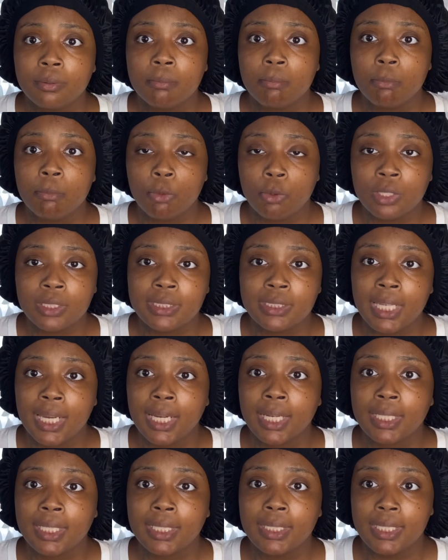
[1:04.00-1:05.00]
more
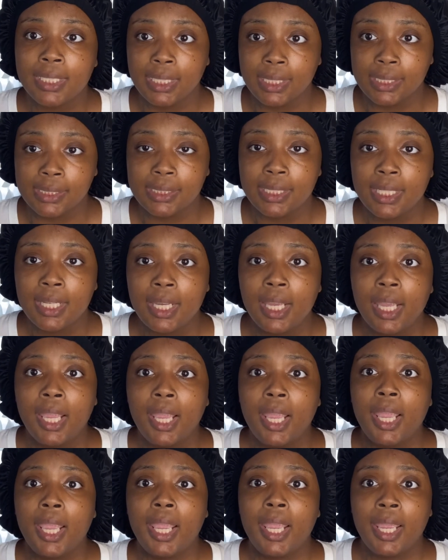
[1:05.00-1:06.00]
techniques
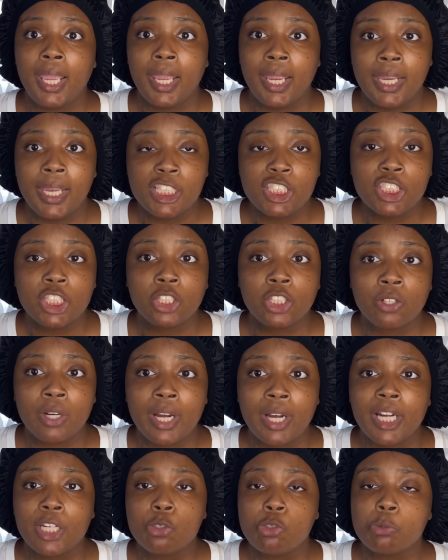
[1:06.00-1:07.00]
and to learn how
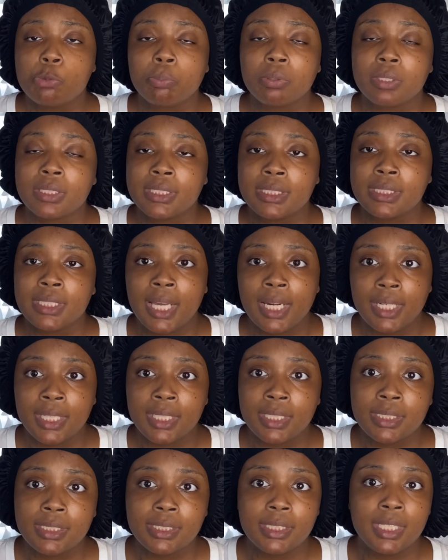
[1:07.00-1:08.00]
to use
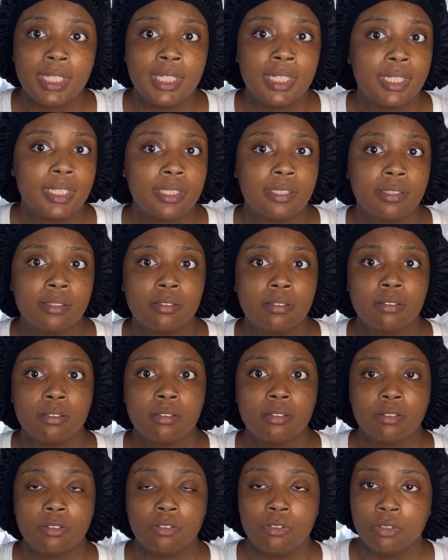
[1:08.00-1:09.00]
prosthetics and,
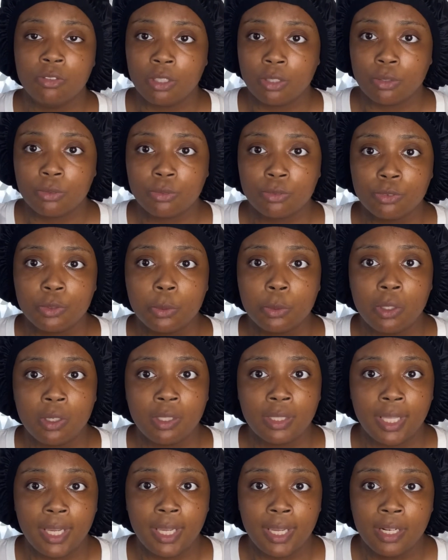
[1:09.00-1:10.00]
you know, do all
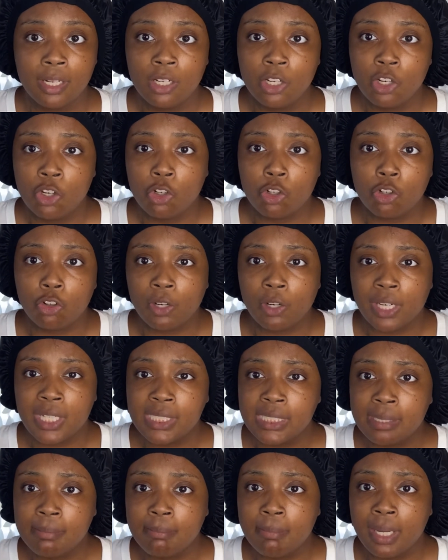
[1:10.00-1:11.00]
that
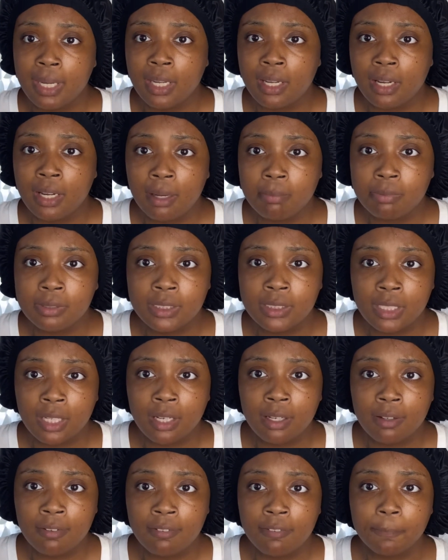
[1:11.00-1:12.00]
crazy makeup
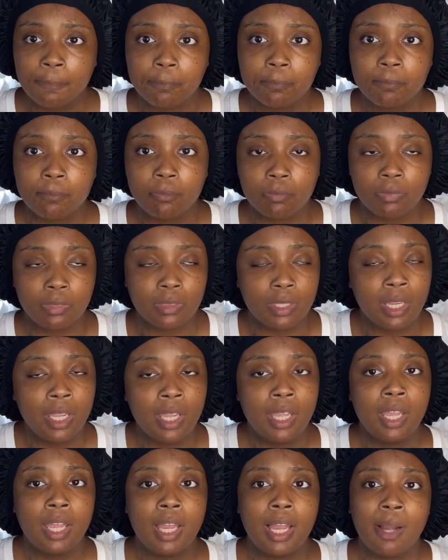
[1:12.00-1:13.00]
stuff.
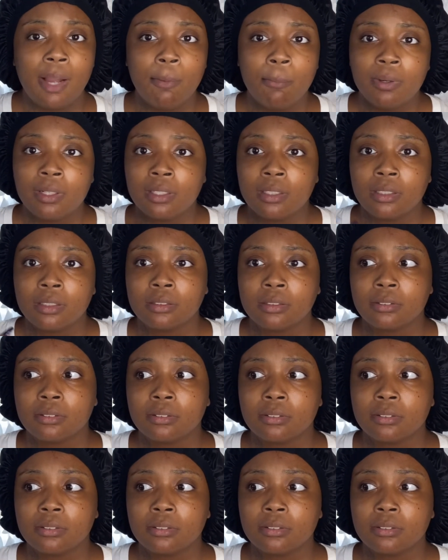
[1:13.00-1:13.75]
I want to